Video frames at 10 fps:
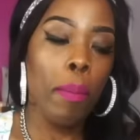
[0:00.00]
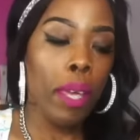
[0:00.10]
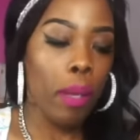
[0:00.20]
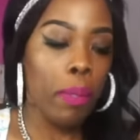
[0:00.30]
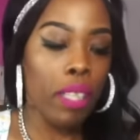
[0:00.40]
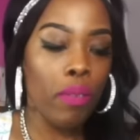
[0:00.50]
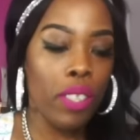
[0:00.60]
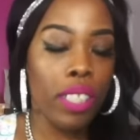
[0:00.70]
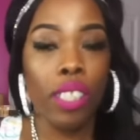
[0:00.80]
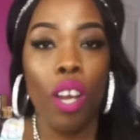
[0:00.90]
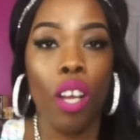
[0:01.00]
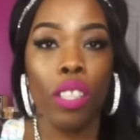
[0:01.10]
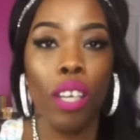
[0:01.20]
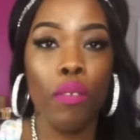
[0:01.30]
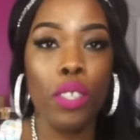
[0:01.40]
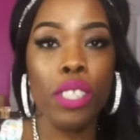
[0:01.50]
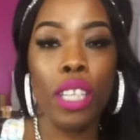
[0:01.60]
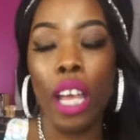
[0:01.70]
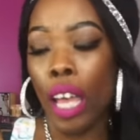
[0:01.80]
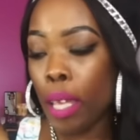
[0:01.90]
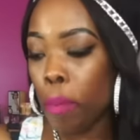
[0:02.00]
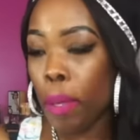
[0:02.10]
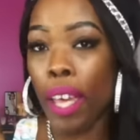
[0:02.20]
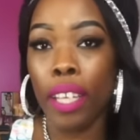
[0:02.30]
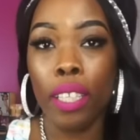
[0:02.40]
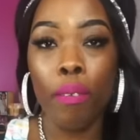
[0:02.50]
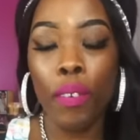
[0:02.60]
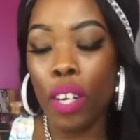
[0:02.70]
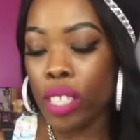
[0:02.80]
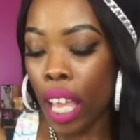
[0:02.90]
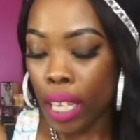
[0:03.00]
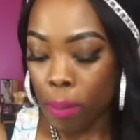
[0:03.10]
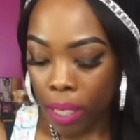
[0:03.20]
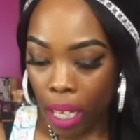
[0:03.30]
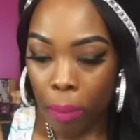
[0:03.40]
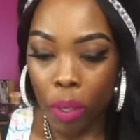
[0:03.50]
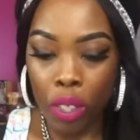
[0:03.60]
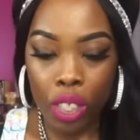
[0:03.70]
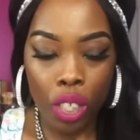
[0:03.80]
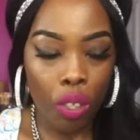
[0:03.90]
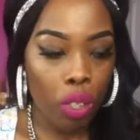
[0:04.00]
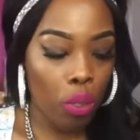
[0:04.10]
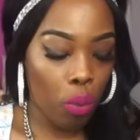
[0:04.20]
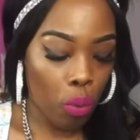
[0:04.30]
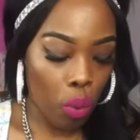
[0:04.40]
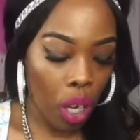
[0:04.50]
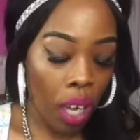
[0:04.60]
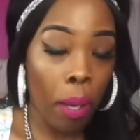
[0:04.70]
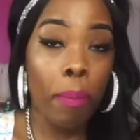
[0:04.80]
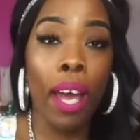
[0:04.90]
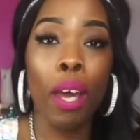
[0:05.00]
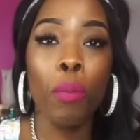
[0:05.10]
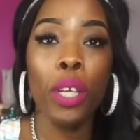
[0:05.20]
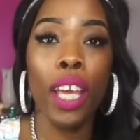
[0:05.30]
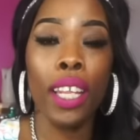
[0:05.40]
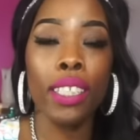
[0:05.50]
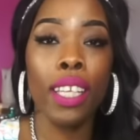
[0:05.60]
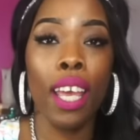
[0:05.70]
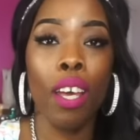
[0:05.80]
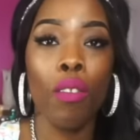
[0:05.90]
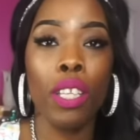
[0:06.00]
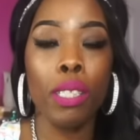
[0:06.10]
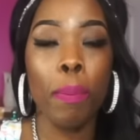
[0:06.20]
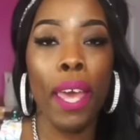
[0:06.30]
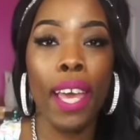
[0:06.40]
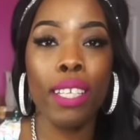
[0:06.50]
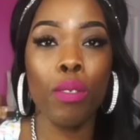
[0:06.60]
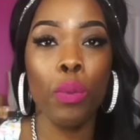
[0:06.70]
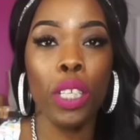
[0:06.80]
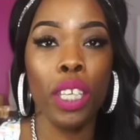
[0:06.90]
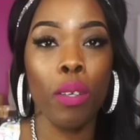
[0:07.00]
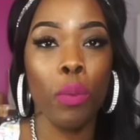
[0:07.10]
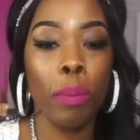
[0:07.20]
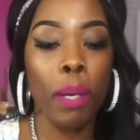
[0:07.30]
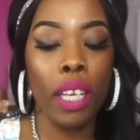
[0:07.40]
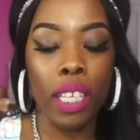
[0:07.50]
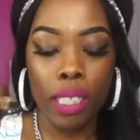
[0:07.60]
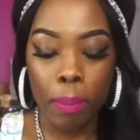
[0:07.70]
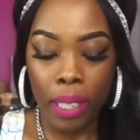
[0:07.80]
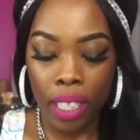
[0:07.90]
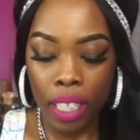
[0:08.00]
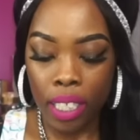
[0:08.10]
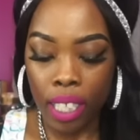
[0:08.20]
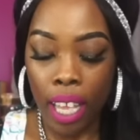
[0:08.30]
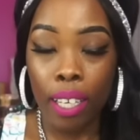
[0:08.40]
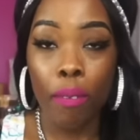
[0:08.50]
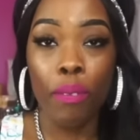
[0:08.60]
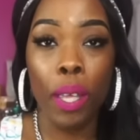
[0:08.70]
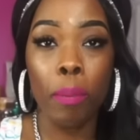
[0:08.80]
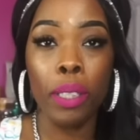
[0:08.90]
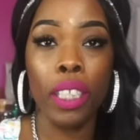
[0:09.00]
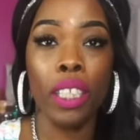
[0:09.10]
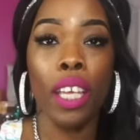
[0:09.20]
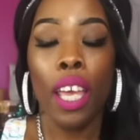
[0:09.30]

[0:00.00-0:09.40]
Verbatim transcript: my makeup divas and haul lovers, and I am back, and the first items that I'm going to show you, um, I went out of town this past weekend with my husband and his side of the family.